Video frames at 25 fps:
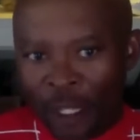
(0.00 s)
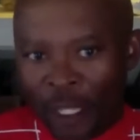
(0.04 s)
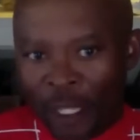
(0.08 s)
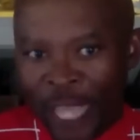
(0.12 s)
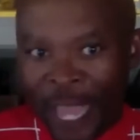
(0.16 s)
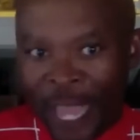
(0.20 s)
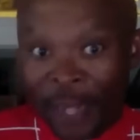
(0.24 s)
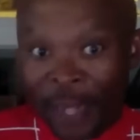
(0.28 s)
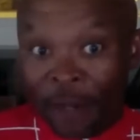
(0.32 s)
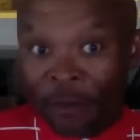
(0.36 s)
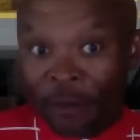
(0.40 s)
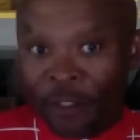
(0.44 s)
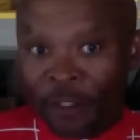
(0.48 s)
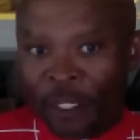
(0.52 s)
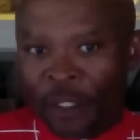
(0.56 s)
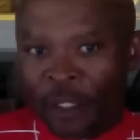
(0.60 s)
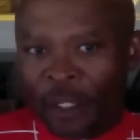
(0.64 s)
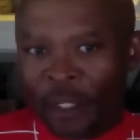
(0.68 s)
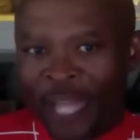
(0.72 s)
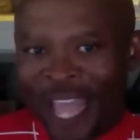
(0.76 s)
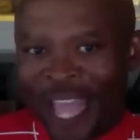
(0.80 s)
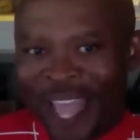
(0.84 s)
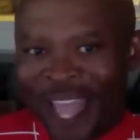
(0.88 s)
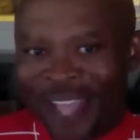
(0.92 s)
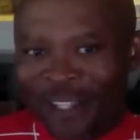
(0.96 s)
Cannondale
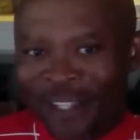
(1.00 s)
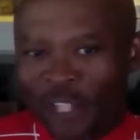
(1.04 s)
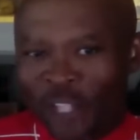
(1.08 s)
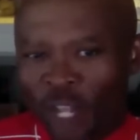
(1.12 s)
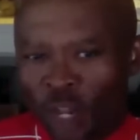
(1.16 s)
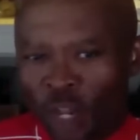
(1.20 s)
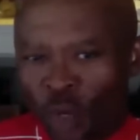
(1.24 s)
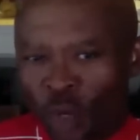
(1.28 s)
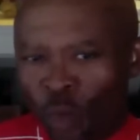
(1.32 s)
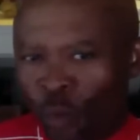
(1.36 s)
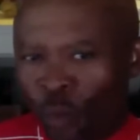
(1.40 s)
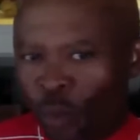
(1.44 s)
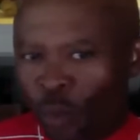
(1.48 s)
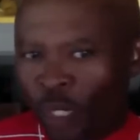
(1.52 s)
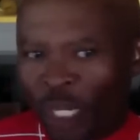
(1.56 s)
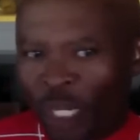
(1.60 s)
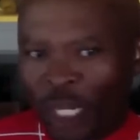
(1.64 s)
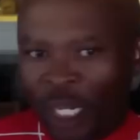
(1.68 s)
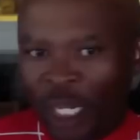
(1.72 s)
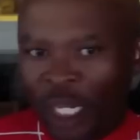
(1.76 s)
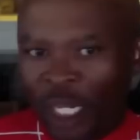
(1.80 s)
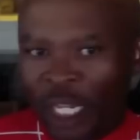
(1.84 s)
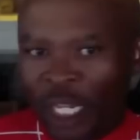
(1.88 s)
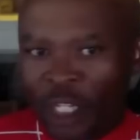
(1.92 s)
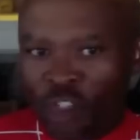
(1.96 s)
has
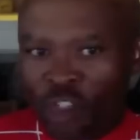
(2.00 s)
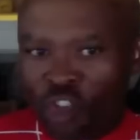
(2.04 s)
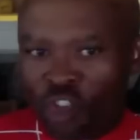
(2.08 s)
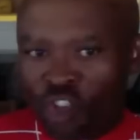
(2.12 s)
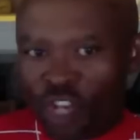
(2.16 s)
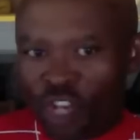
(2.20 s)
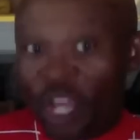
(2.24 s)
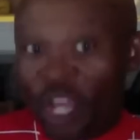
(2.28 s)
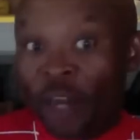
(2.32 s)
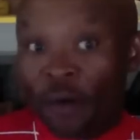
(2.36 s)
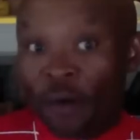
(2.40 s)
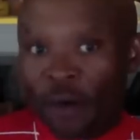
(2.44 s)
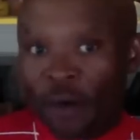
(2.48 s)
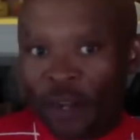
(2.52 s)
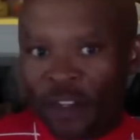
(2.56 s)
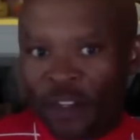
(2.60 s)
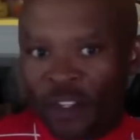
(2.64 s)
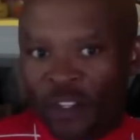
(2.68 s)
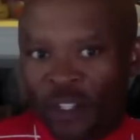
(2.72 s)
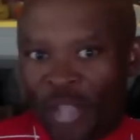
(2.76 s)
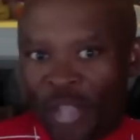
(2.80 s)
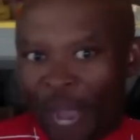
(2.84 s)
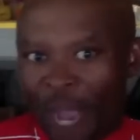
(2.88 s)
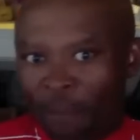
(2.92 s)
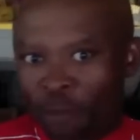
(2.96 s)
really
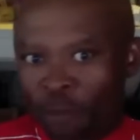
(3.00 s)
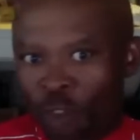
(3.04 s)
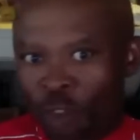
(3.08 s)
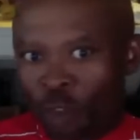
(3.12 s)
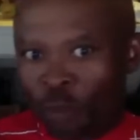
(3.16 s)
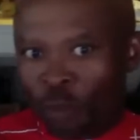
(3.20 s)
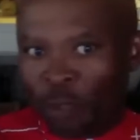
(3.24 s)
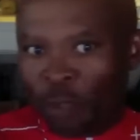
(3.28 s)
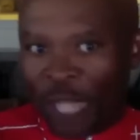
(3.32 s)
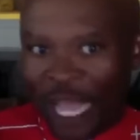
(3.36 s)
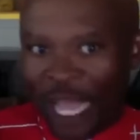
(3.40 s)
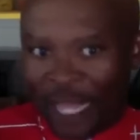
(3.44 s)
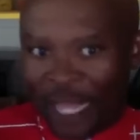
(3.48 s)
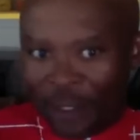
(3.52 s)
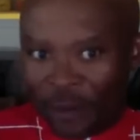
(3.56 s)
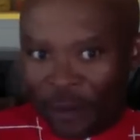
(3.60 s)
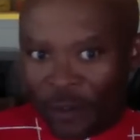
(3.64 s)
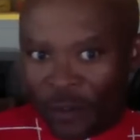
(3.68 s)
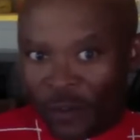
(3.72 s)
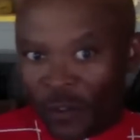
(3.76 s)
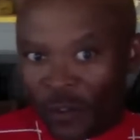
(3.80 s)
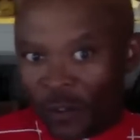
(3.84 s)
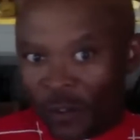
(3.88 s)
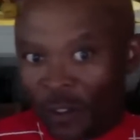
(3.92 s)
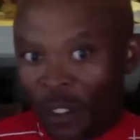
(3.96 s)
generous top tube
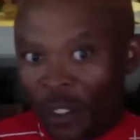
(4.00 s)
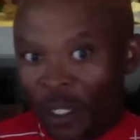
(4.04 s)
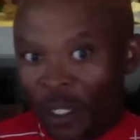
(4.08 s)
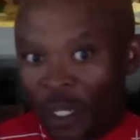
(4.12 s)
lengths.